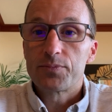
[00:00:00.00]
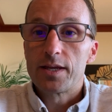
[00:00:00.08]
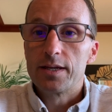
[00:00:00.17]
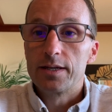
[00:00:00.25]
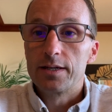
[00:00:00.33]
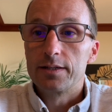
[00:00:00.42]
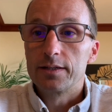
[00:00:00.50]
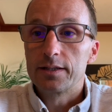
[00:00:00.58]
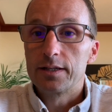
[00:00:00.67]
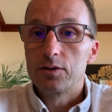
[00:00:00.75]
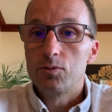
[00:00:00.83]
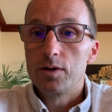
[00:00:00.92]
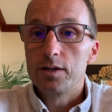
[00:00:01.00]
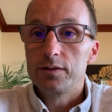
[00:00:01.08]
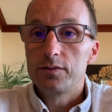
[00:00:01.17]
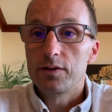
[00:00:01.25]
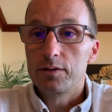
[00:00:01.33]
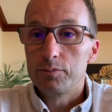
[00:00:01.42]
And again,
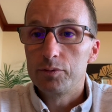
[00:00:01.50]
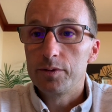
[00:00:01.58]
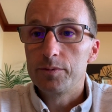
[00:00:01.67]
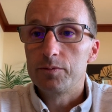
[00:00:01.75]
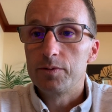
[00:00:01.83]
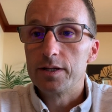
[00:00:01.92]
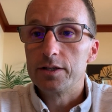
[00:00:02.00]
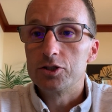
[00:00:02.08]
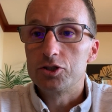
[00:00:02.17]
Hawaii's unemployment rate